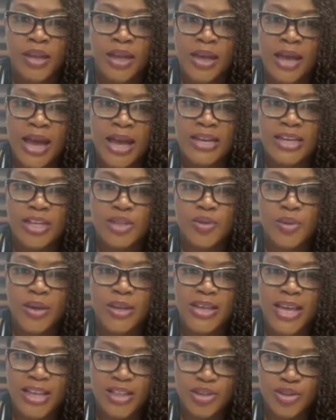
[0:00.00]
And it will
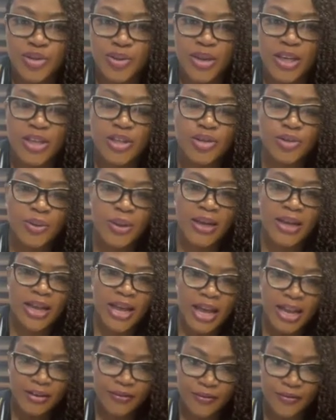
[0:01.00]
get you into an
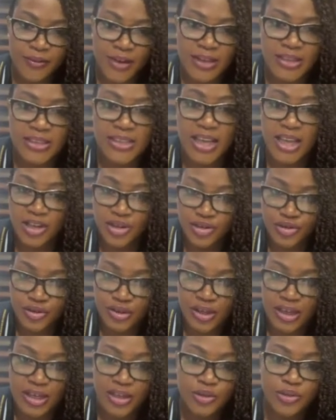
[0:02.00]
advanced
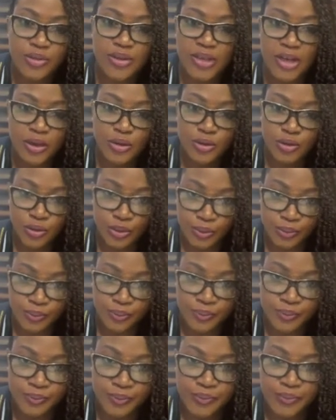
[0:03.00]
entry into year 2.
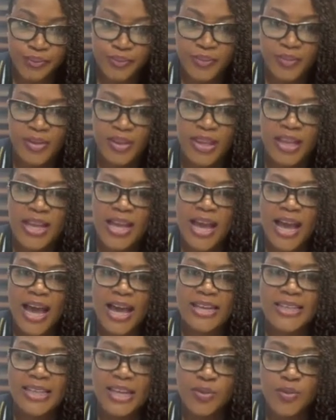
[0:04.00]

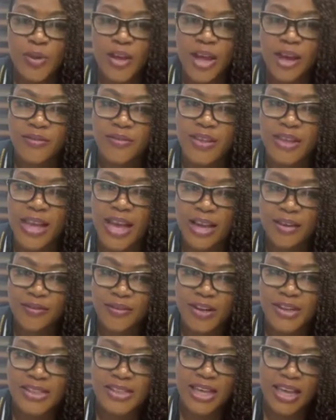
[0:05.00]
And then we have the
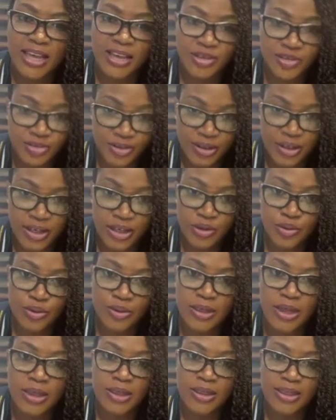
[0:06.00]
advanced entry into
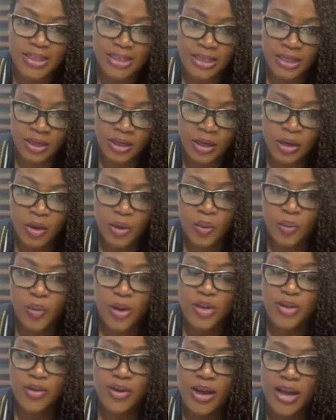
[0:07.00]
year 3, where
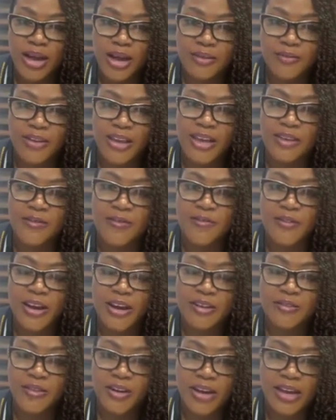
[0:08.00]
you have a
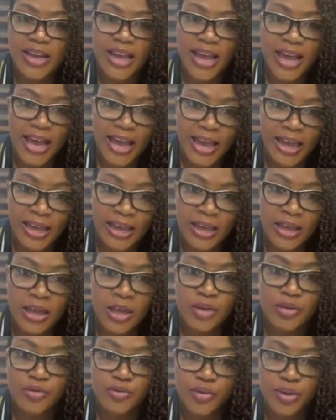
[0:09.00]
very, very high
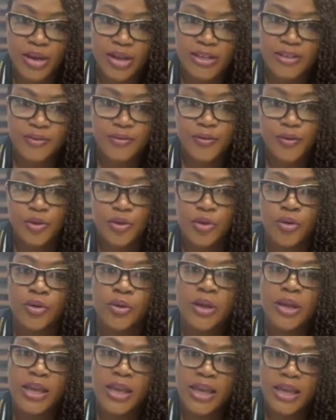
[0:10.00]
grade for your
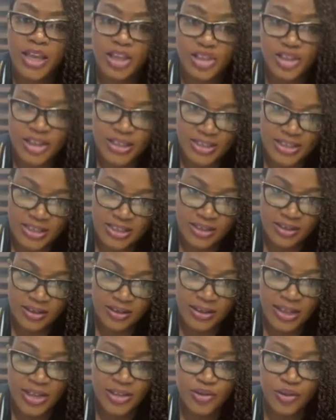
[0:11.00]
HND.
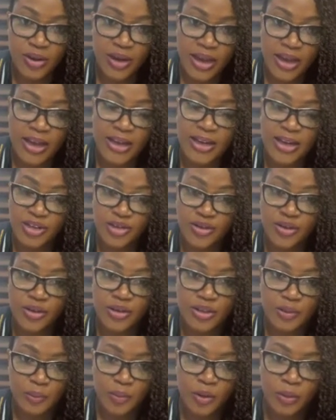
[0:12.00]
That's your higher national
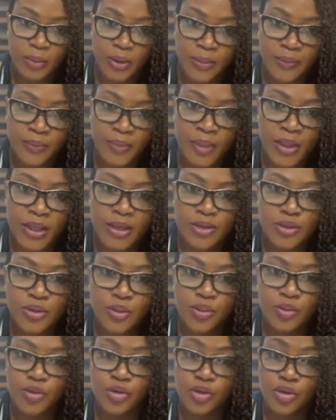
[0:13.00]
diploma.
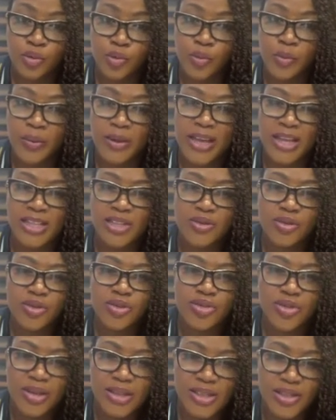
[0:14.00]
So, you know, we'll be getting your
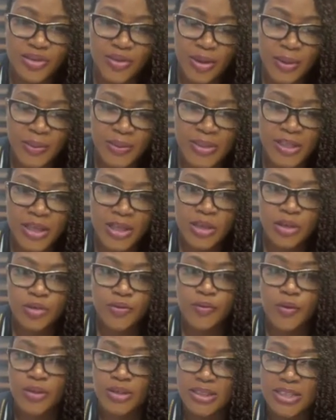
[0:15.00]
transcripts
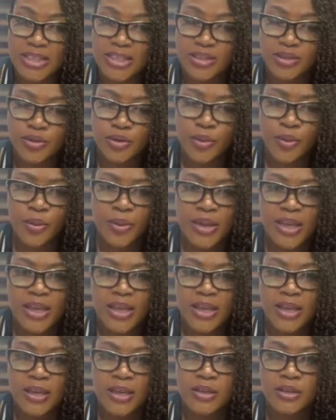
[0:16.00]
for these. So
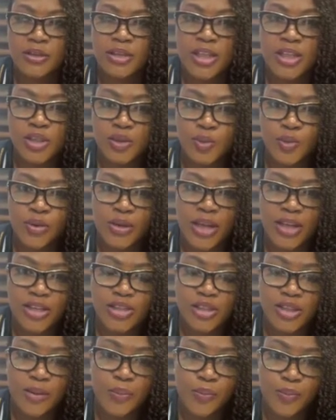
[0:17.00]
this would
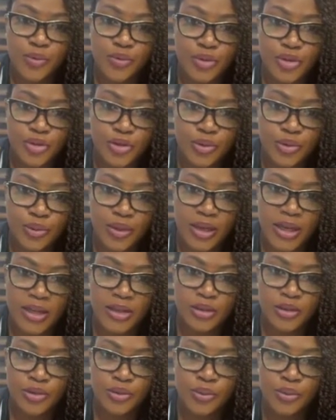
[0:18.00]
actually put you
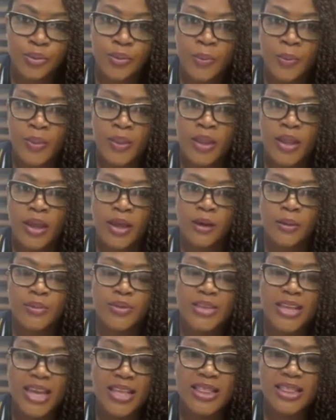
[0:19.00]
into
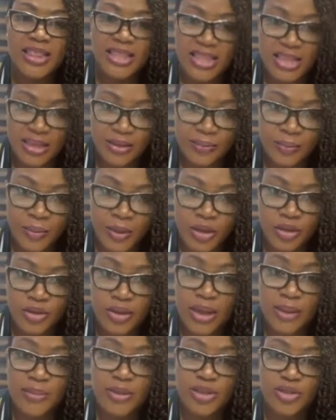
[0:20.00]
year 3. So
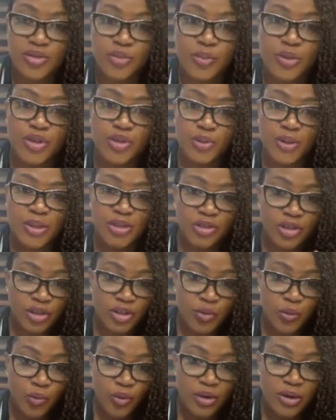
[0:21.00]
that means you'll be doing
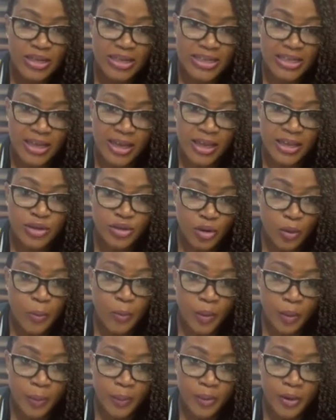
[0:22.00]
just 1 year top
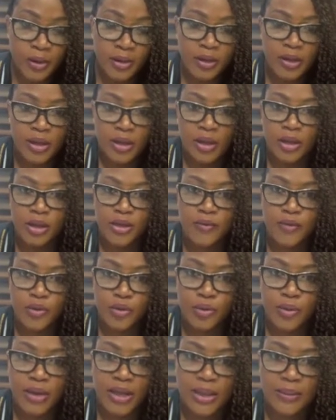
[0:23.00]
up, if you
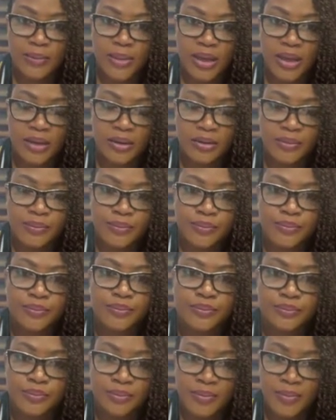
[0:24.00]
know what I mean.
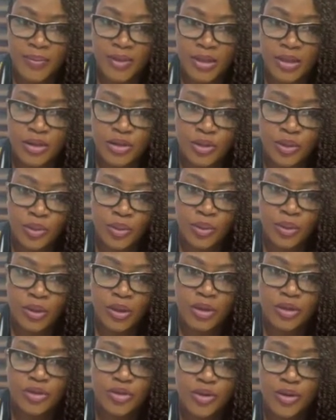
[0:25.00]
So
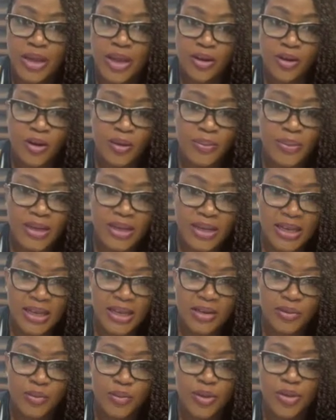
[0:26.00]
you're coming
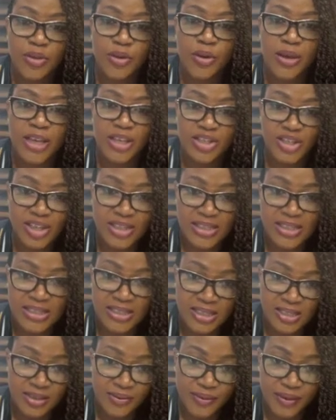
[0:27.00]
in with your HND
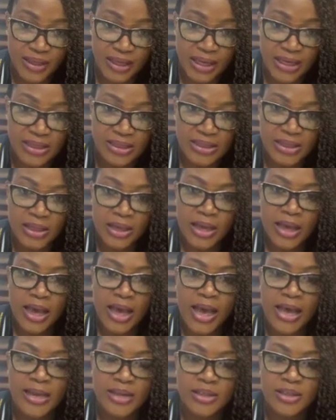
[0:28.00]
certificate,
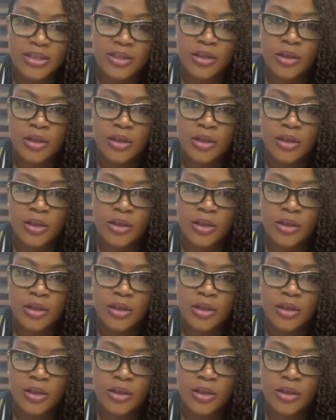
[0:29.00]
and